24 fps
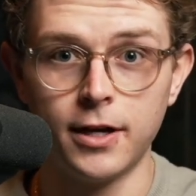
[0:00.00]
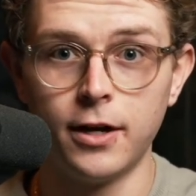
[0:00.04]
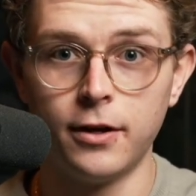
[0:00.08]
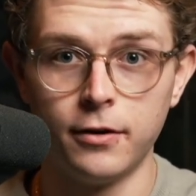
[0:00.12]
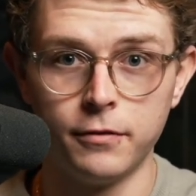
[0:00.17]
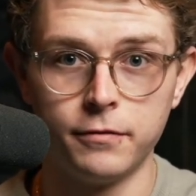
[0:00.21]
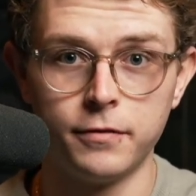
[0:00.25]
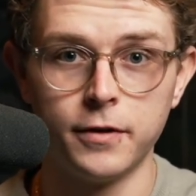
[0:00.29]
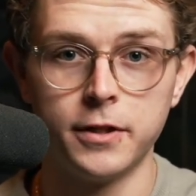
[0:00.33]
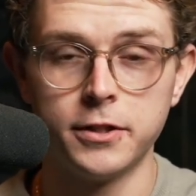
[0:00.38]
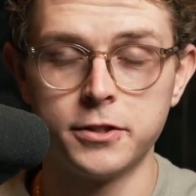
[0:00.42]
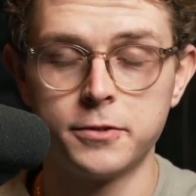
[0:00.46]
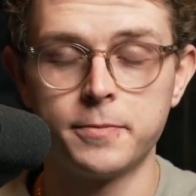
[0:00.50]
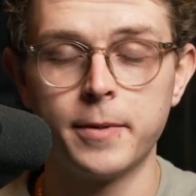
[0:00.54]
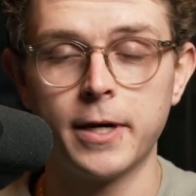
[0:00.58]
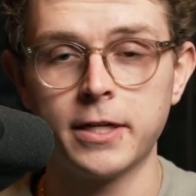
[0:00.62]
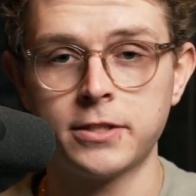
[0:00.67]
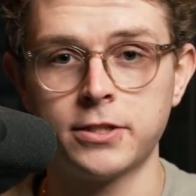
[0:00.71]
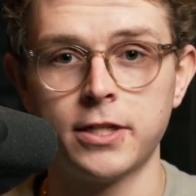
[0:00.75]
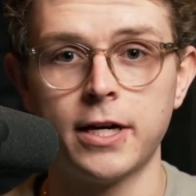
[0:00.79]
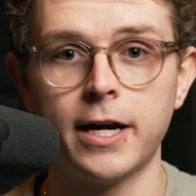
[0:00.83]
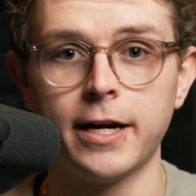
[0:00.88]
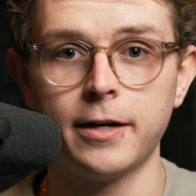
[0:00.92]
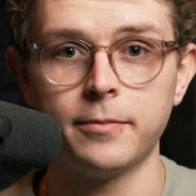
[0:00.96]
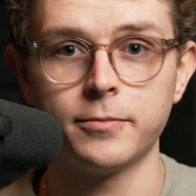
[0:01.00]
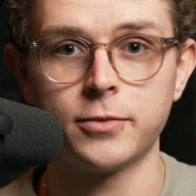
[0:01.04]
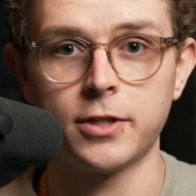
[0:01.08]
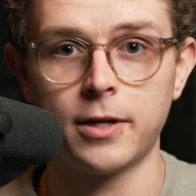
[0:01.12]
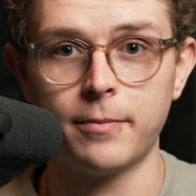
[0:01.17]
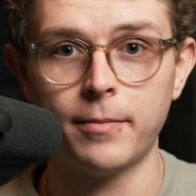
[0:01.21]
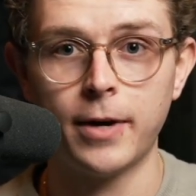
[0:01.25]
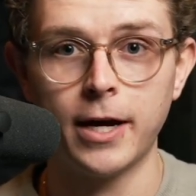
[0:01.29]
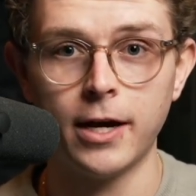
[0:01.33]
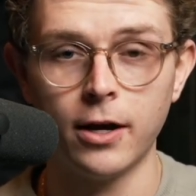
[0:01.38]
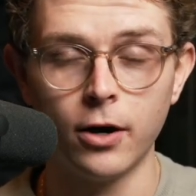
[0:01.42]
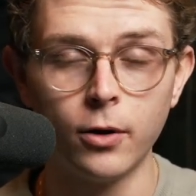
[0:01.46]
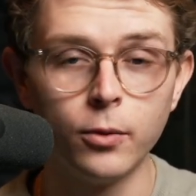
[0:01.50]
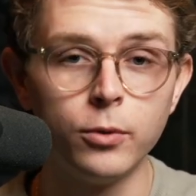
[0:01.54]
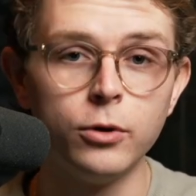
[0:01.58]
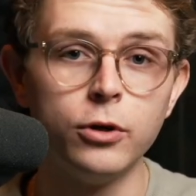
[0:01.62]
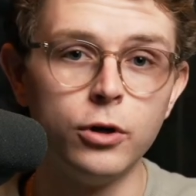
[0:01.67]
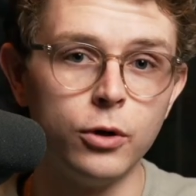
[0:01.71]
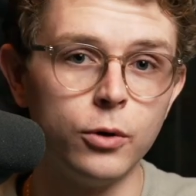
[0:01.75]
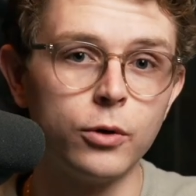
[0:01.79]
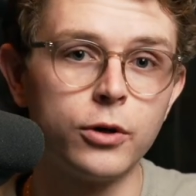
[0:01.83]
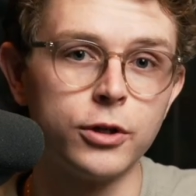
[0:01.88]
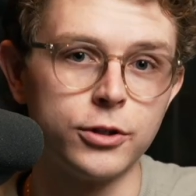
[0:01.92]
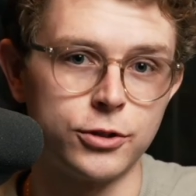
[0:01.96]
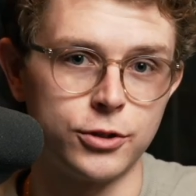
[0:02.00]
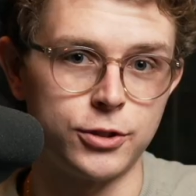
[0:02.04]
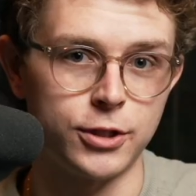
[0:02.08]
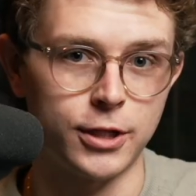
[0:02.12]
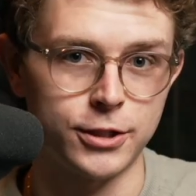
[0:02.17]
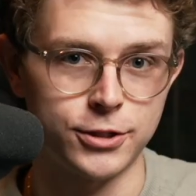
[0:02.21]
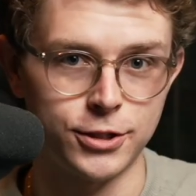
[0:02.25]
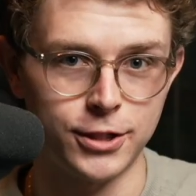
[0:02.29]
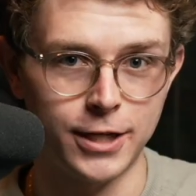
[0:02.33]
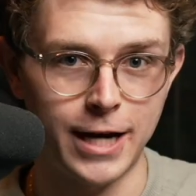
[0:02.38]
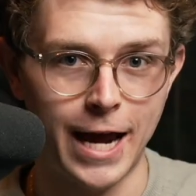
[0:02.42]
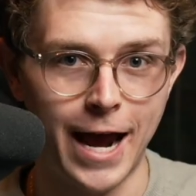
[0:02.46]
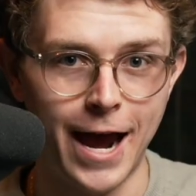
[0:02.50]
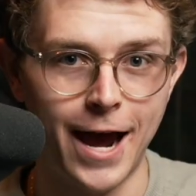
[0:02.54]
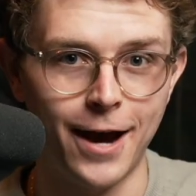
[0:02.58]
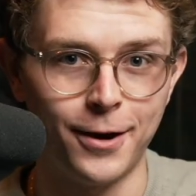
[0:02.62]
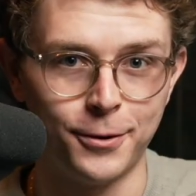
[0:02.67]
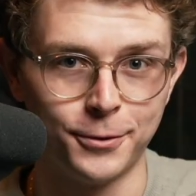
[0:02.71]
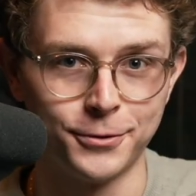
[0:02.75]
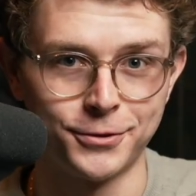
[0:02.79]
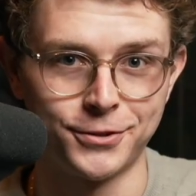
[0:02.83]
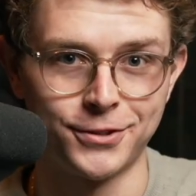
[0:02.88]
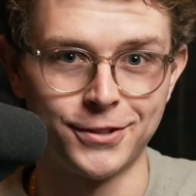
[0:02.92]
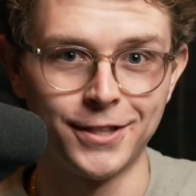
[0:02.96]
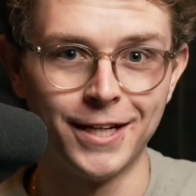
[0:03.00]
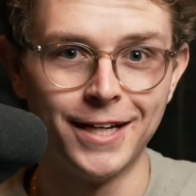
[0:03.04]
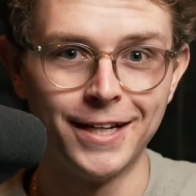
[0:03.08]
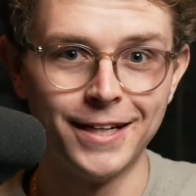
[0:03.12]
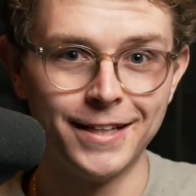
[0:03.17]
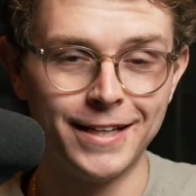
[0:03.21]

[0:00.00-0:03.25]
of inspection items on my own new construction house